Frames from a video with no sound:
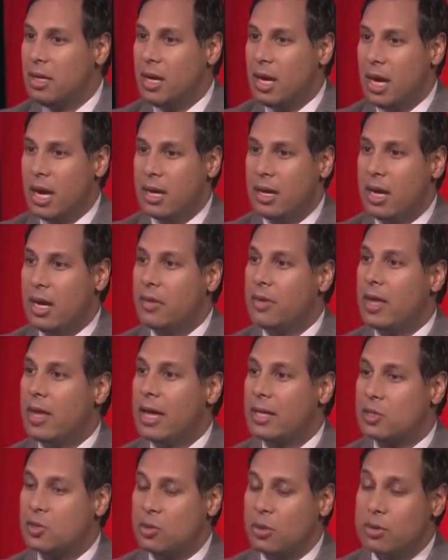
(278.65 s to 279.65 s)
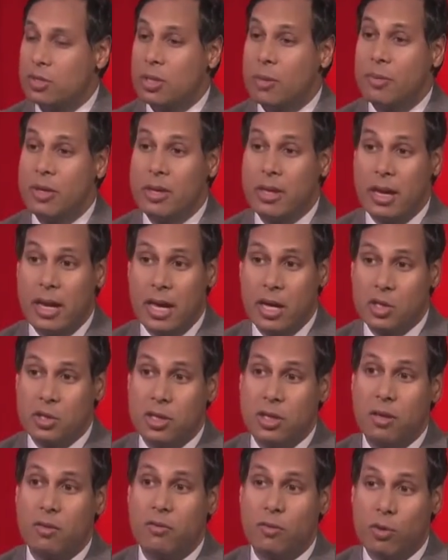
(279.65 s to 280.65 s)
and that's something that
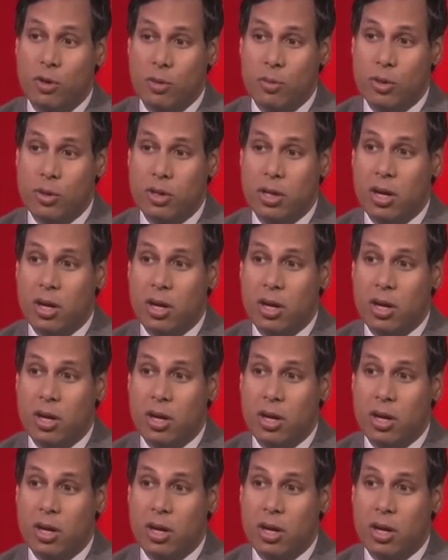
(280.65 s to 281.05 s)
actually the Affordable